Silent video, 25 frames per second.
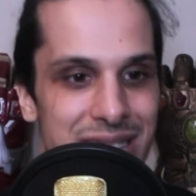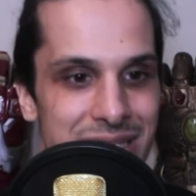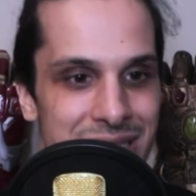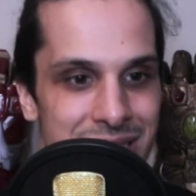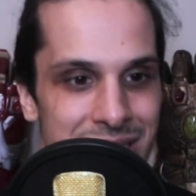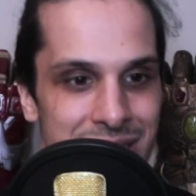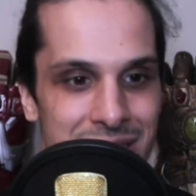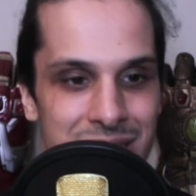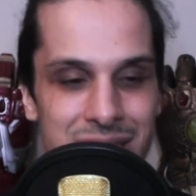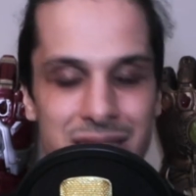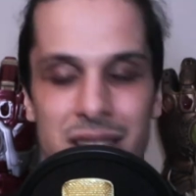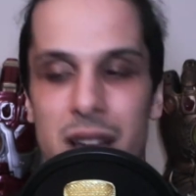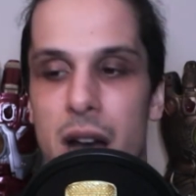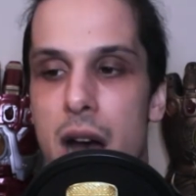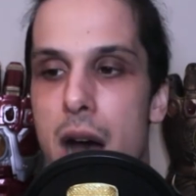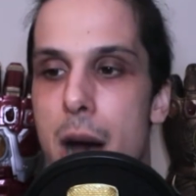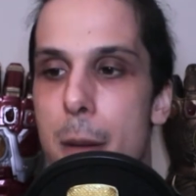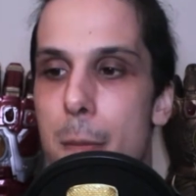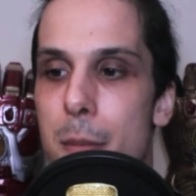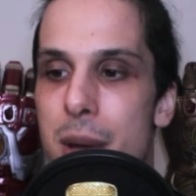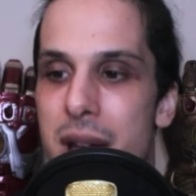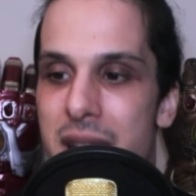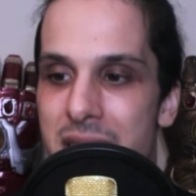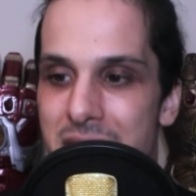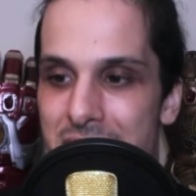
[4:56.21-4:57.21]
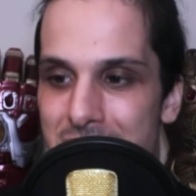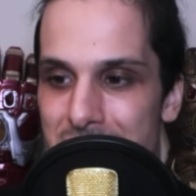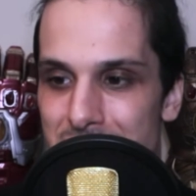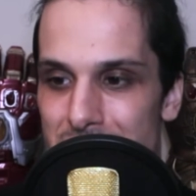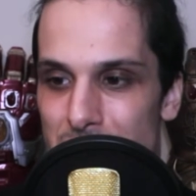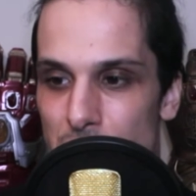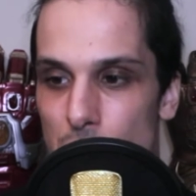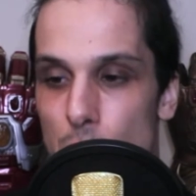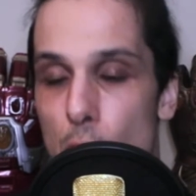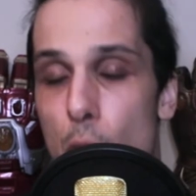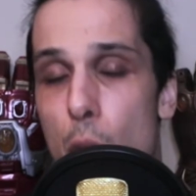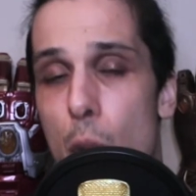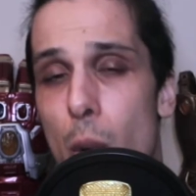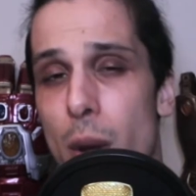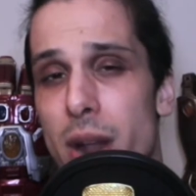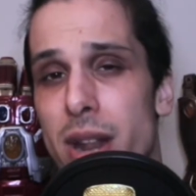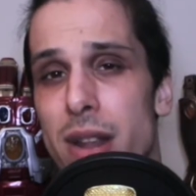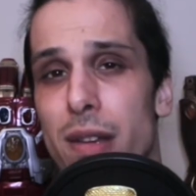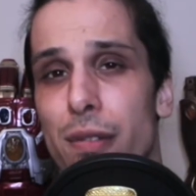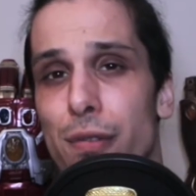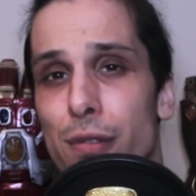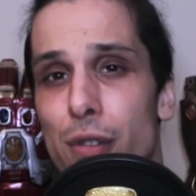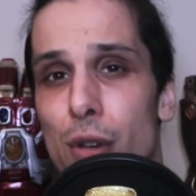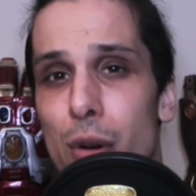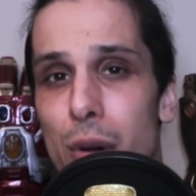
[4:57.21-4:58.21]
It's come and go. And
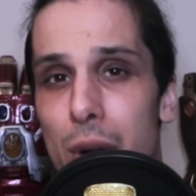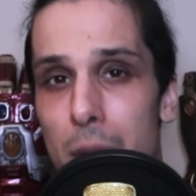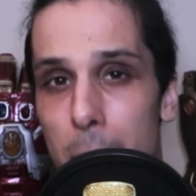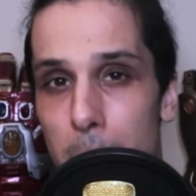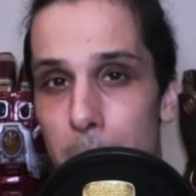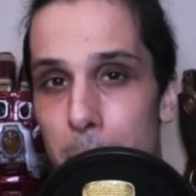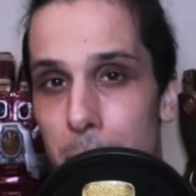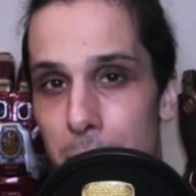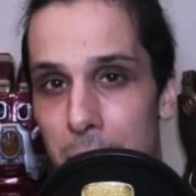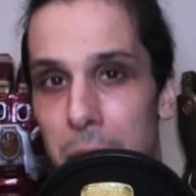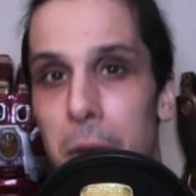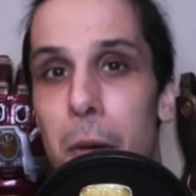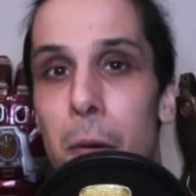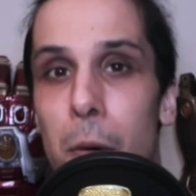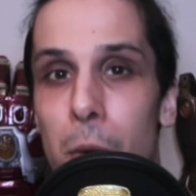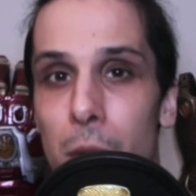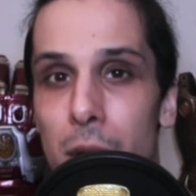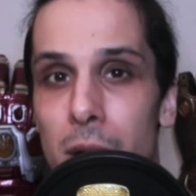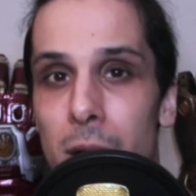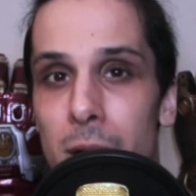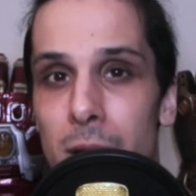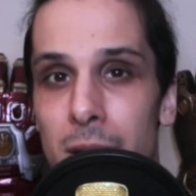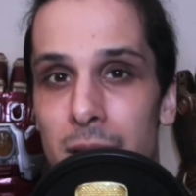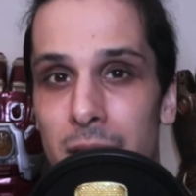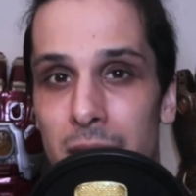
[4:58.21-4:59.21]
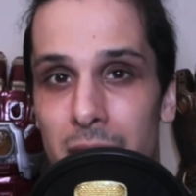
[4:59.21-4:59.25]
if you're a pure